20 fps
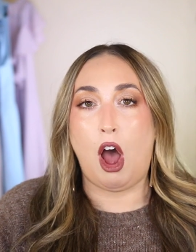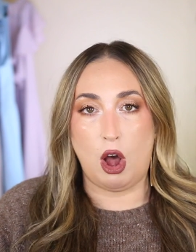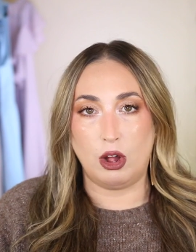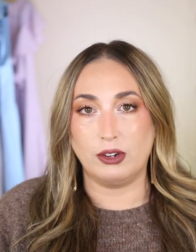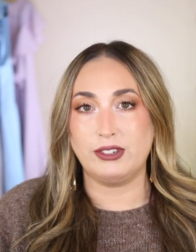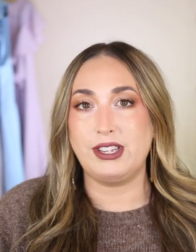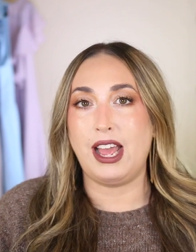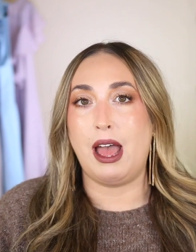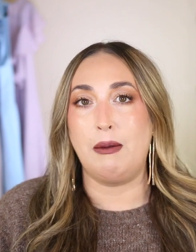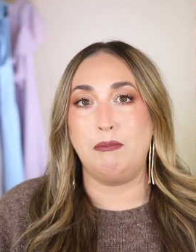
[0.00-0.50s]

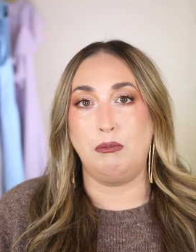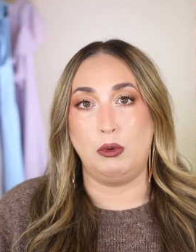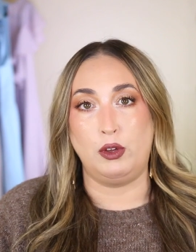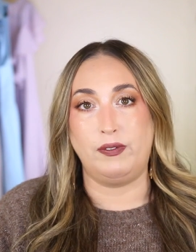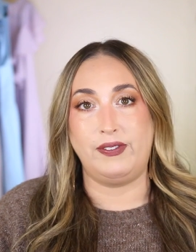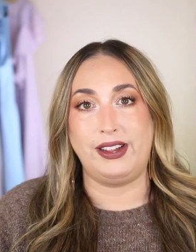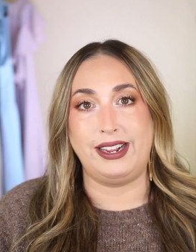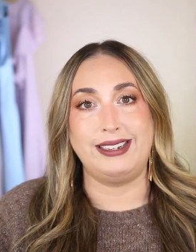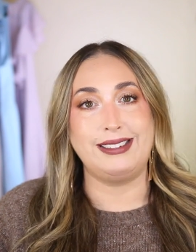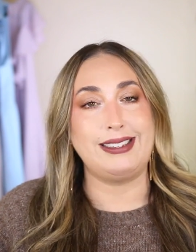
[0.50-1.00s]
all-time
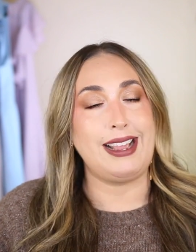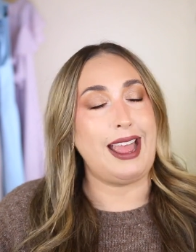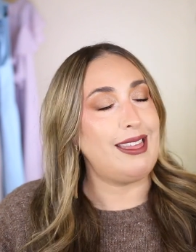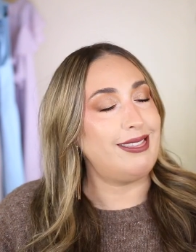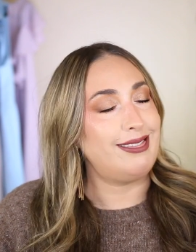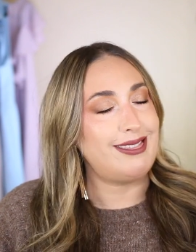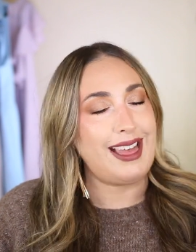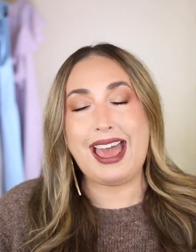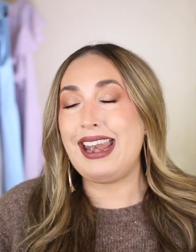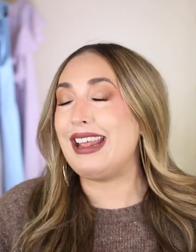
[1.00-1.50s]
movies,
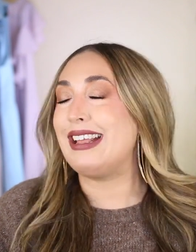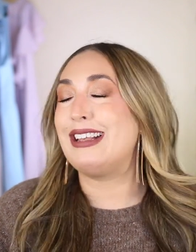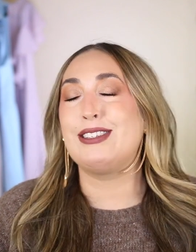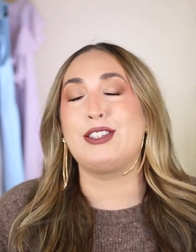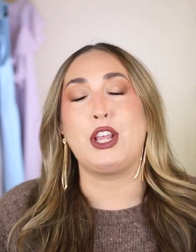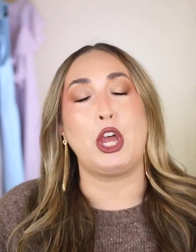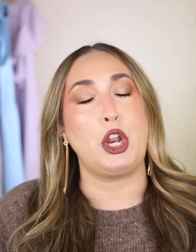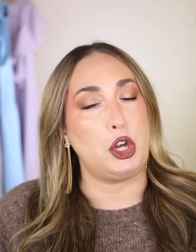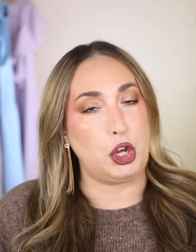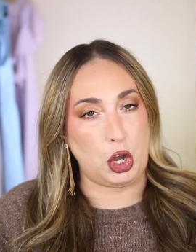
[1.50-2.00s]
and that
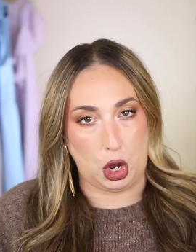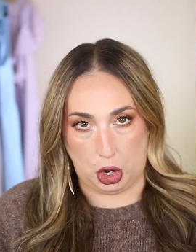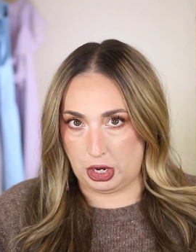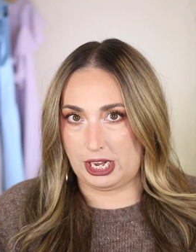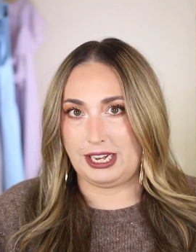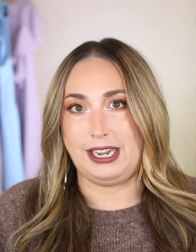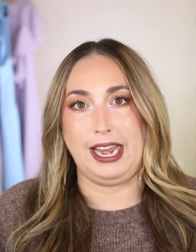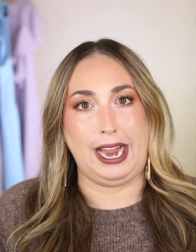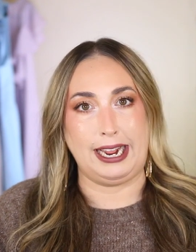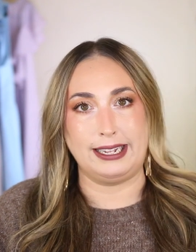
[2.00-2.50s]
is
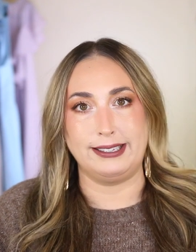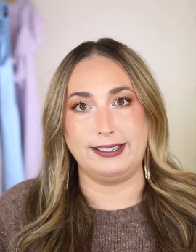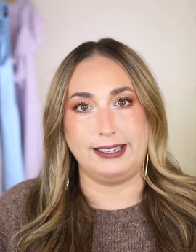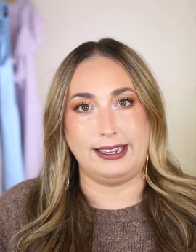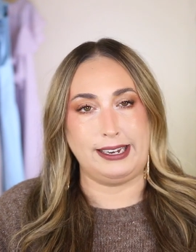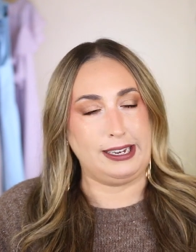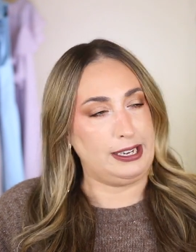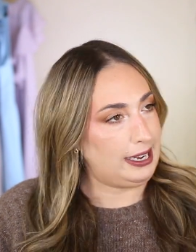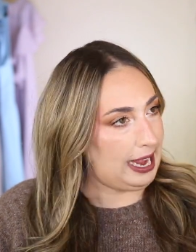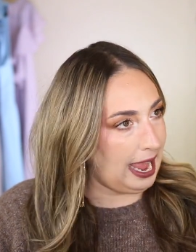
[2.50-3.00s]
Dirty
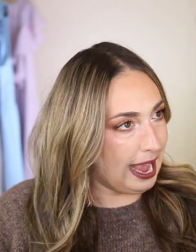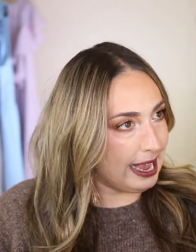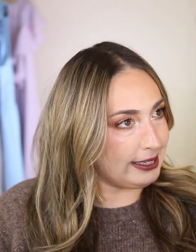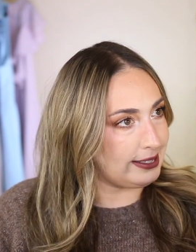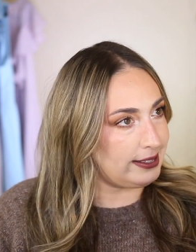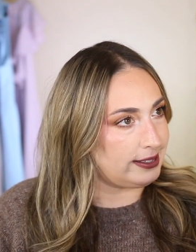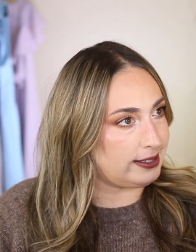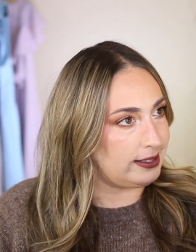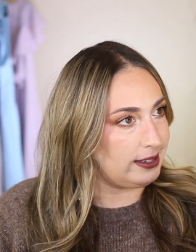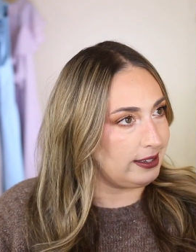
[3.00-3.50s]
Dancing.
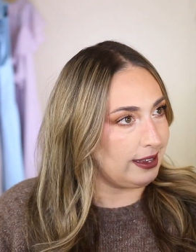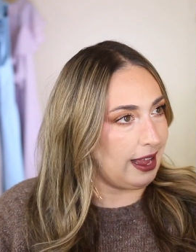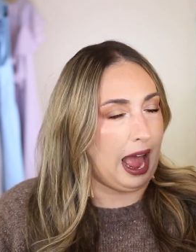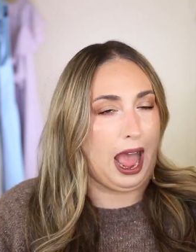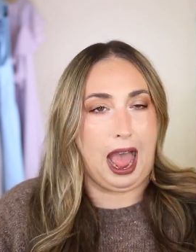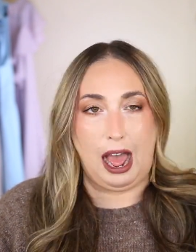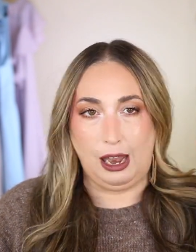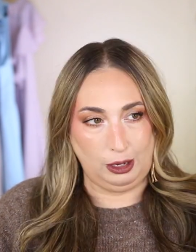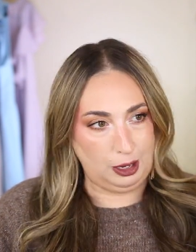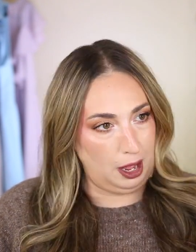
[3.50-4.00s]
Yes,
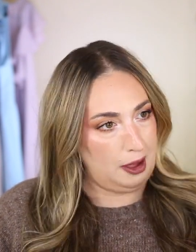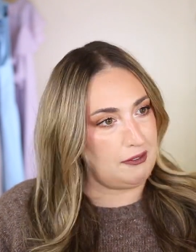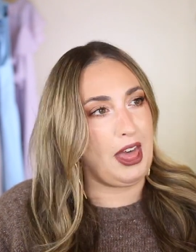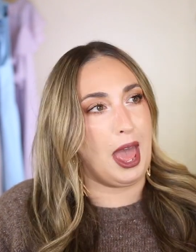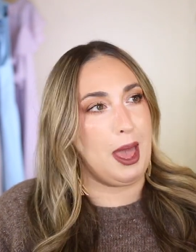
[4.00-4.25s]
I love